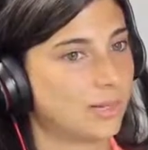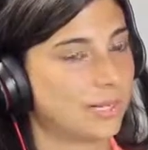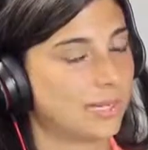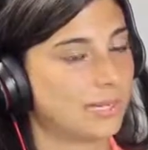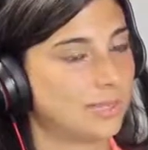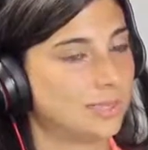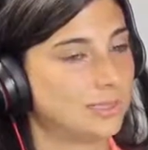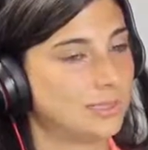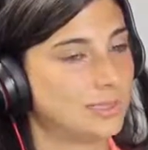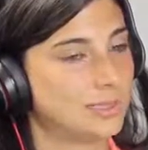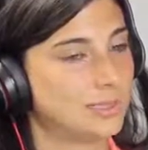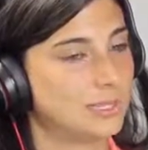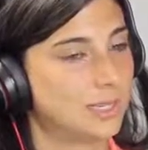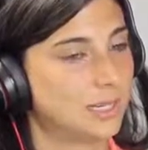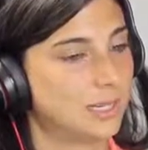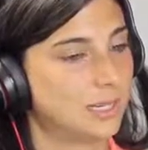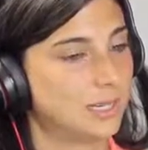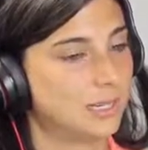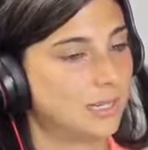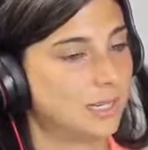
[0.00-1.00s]
and
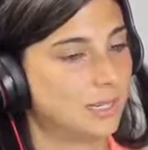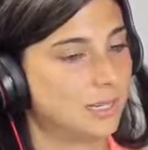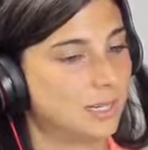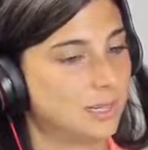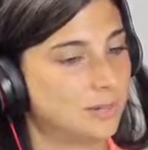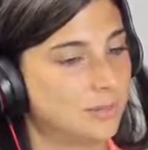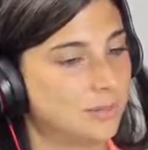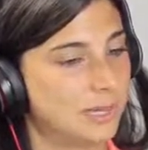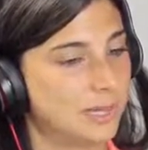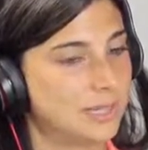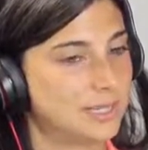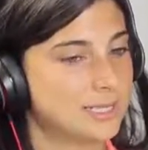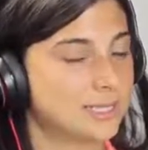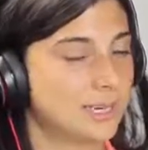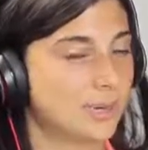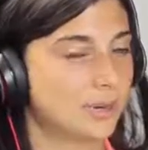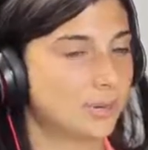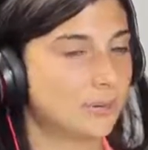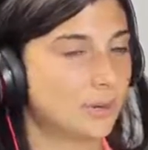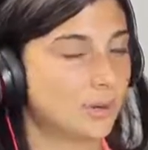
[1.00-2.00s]
I ended
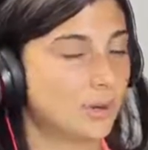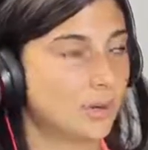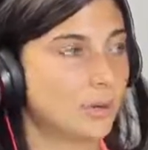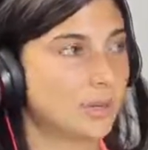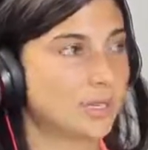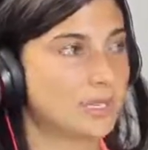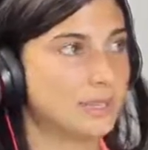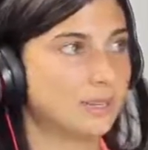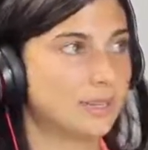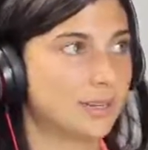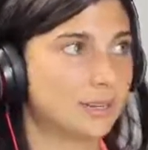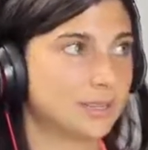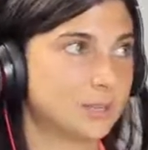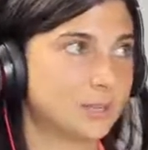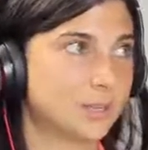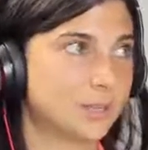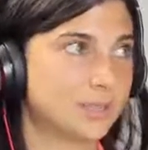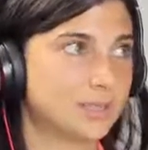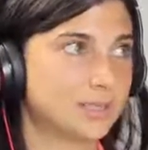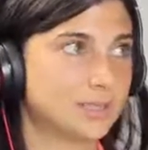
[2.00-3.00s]
up going to
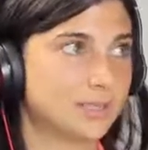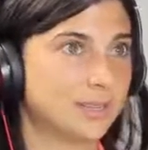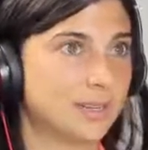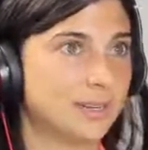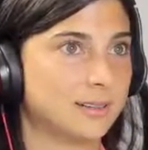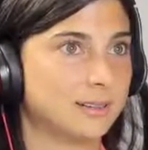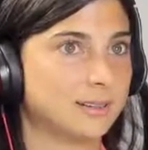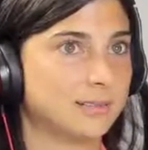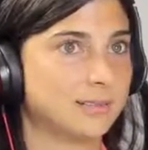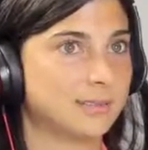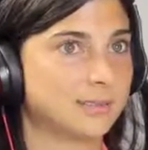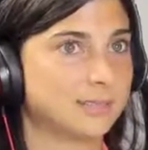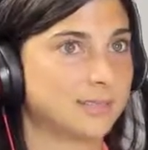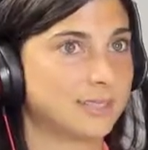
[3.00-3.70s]
Vanderbilt and then